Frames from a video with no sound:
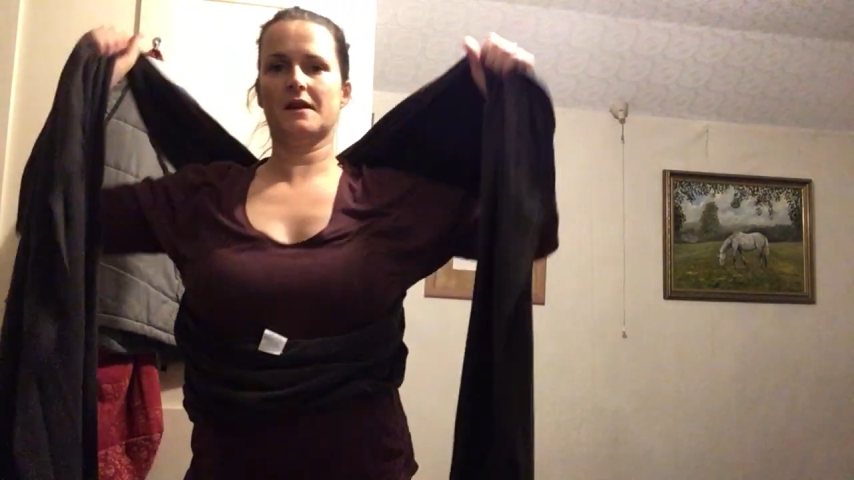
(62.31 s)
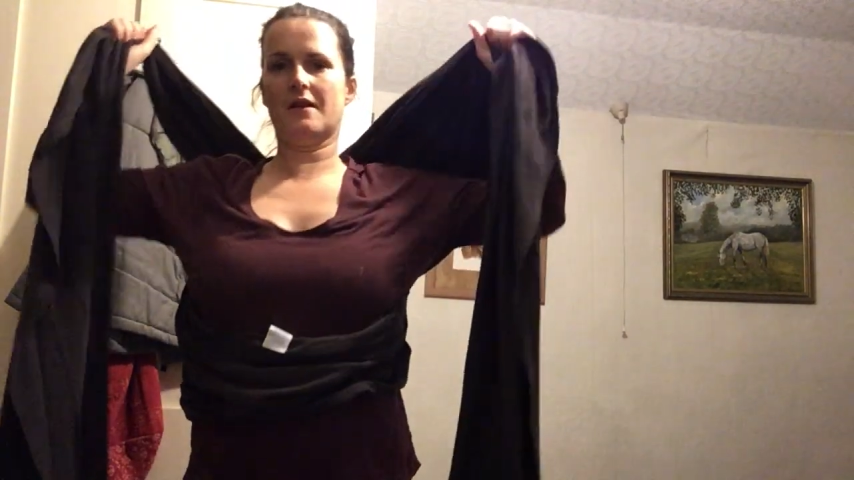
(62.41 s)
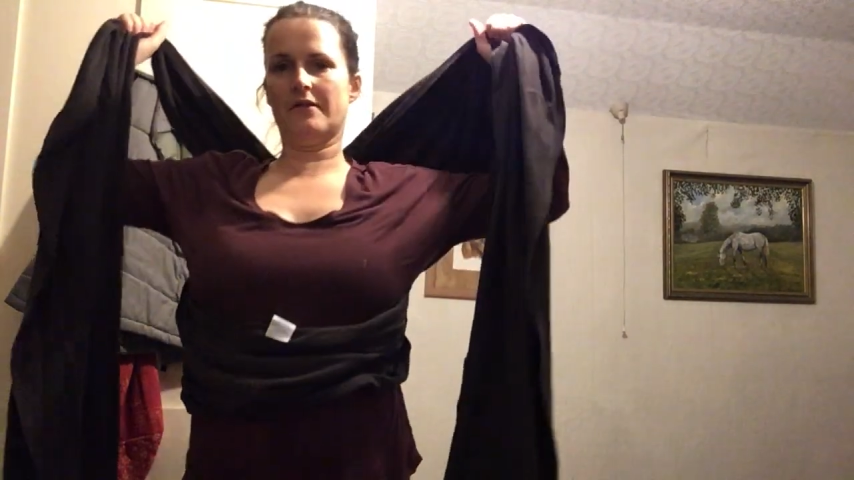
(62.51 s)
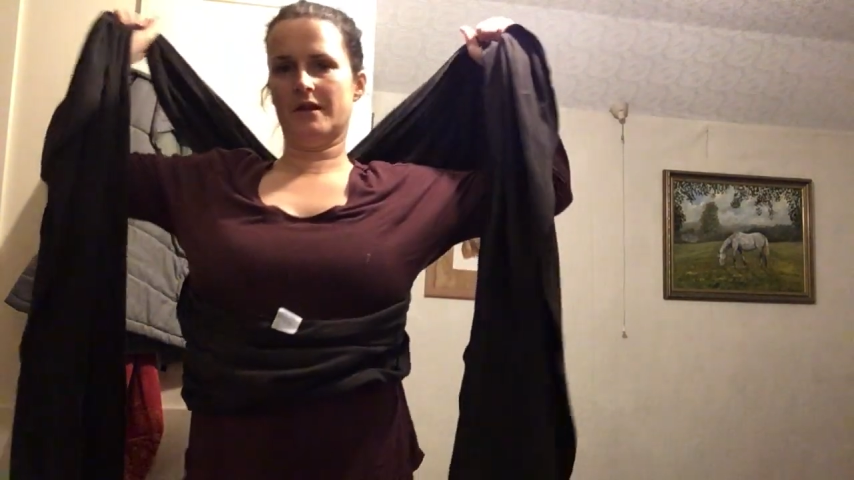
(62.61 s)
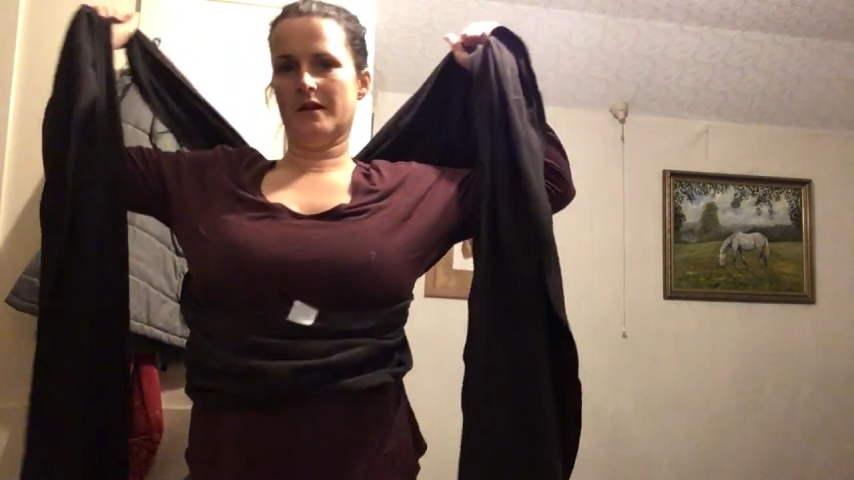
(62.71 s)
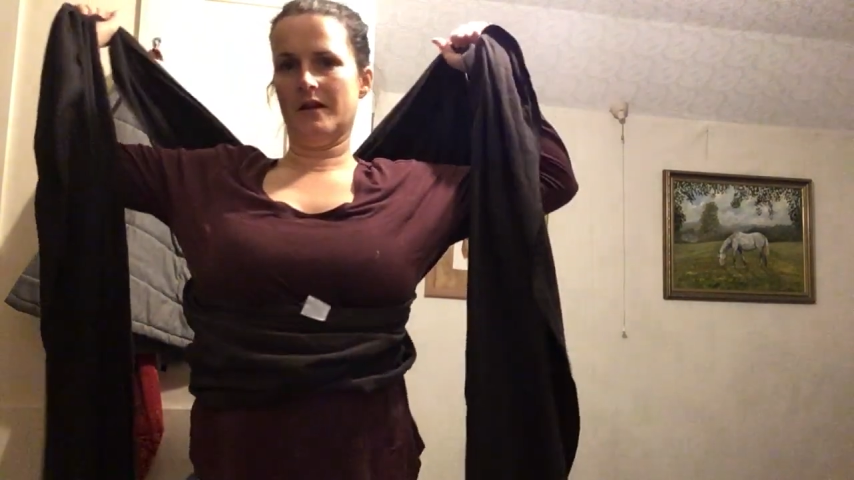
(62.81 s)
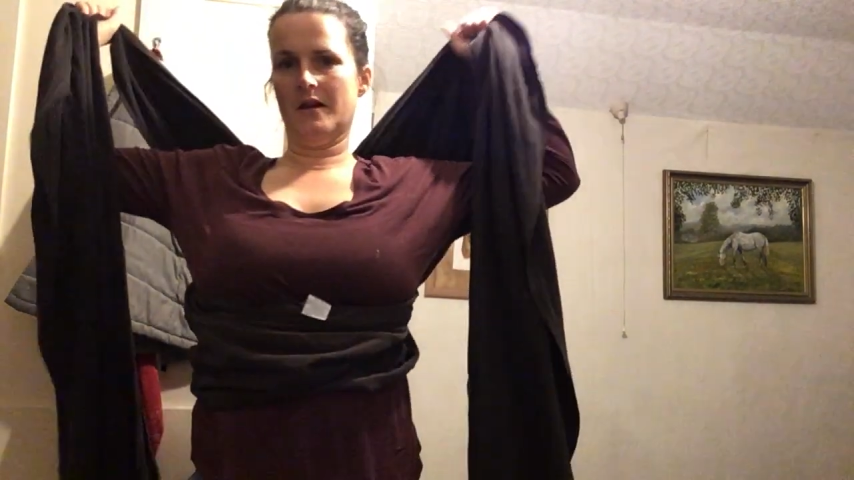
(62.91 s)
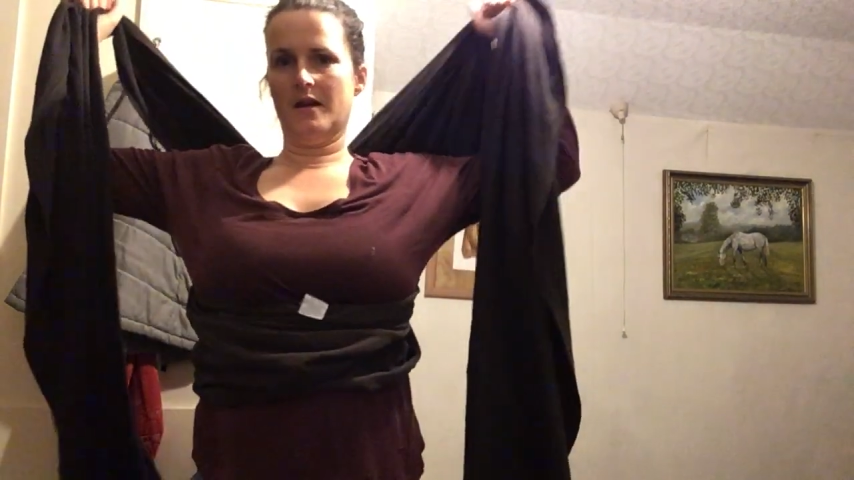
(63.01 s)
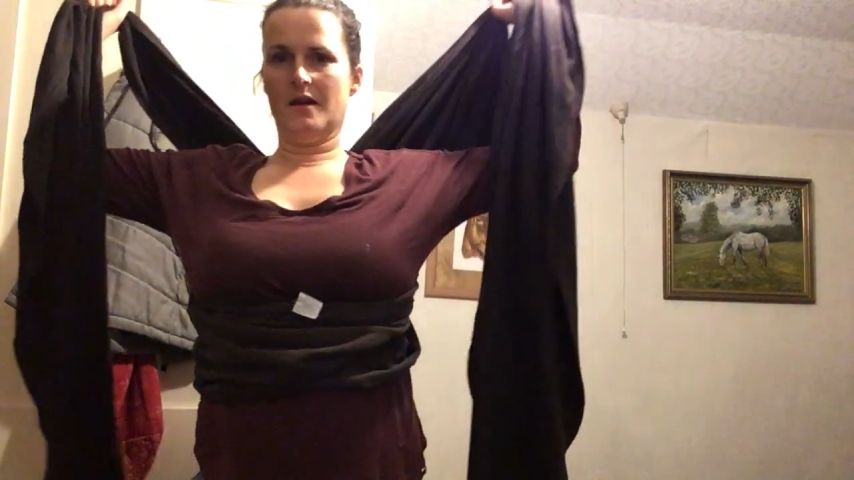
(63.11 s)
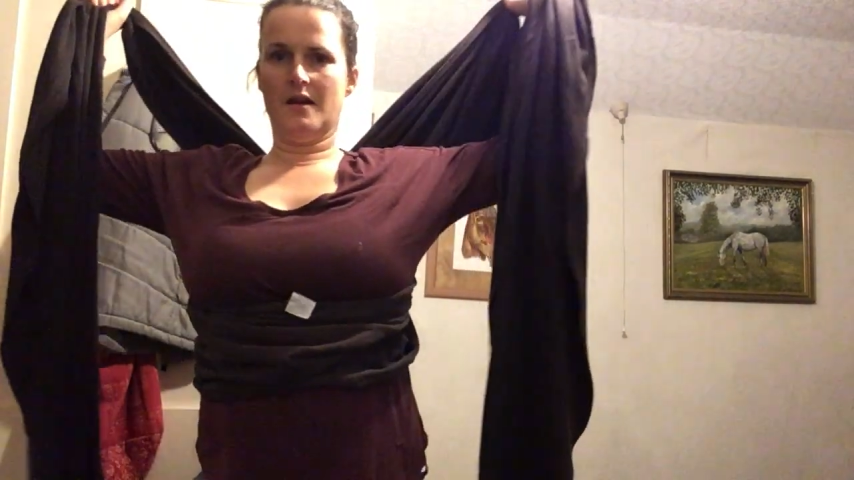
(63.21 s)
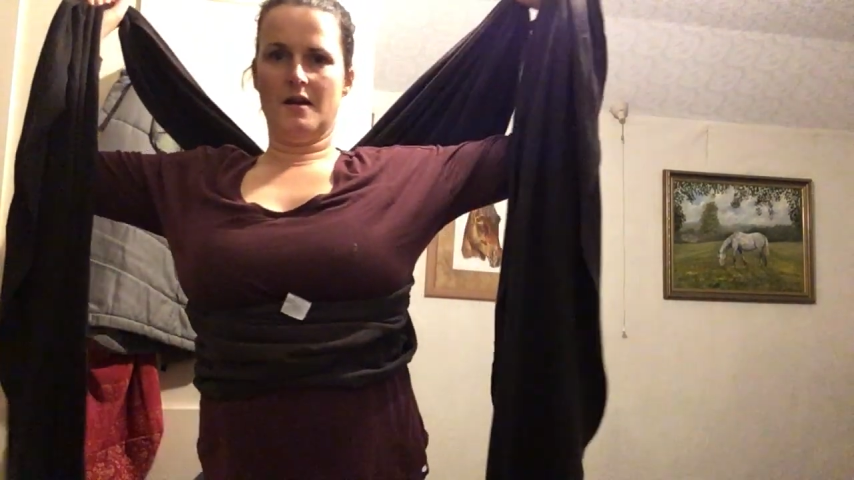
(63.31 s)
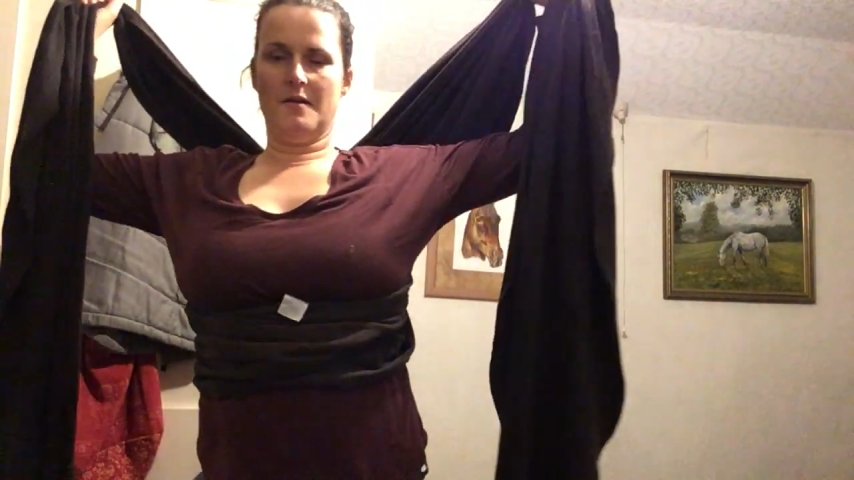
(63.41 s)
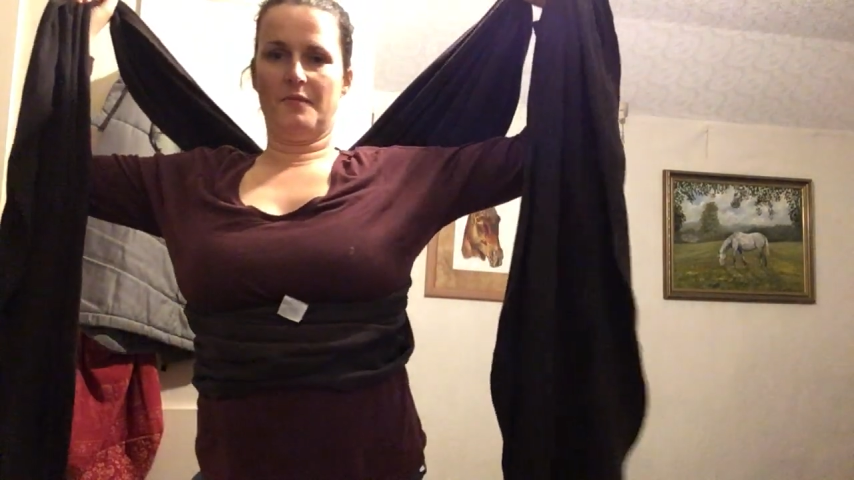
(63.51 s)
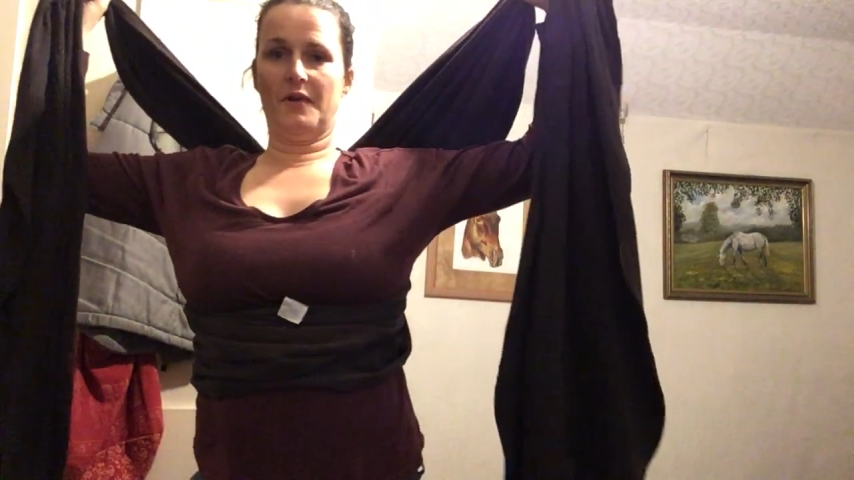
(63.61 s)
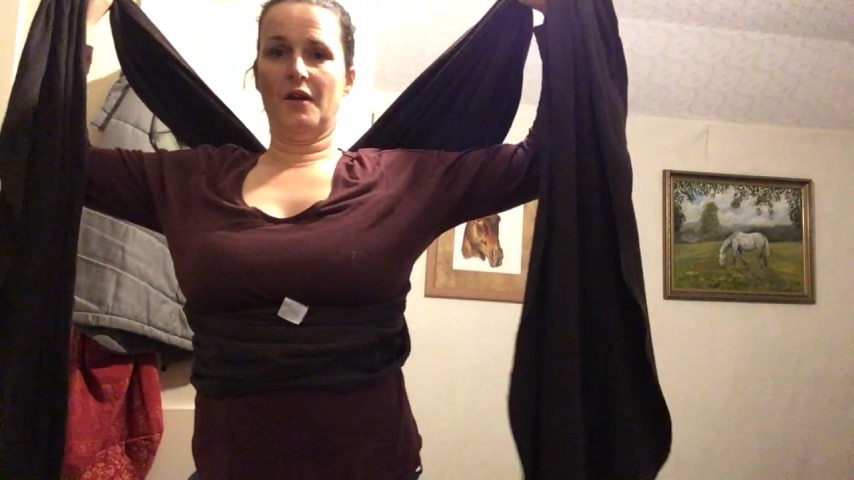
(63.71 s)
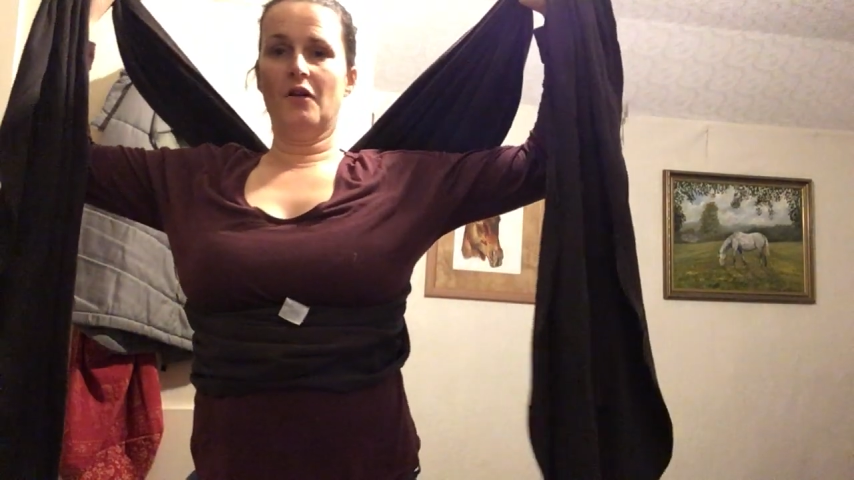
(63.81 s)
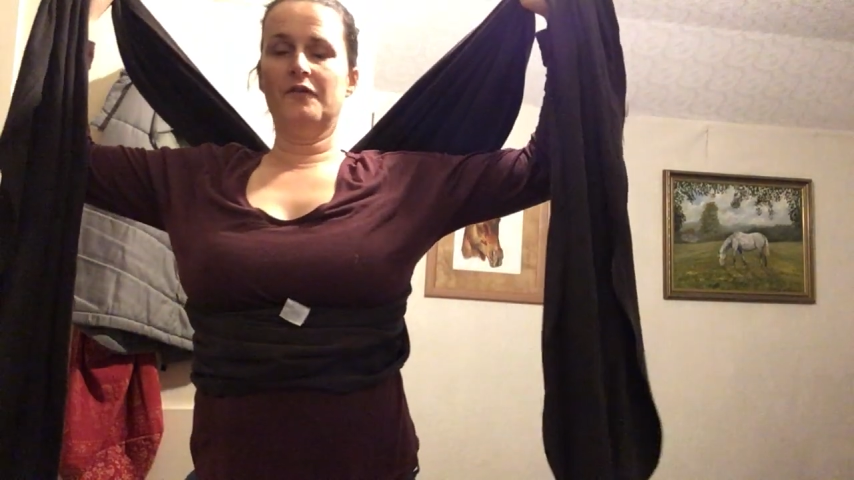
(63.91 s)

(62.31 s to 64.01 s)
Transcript: carrier, bring it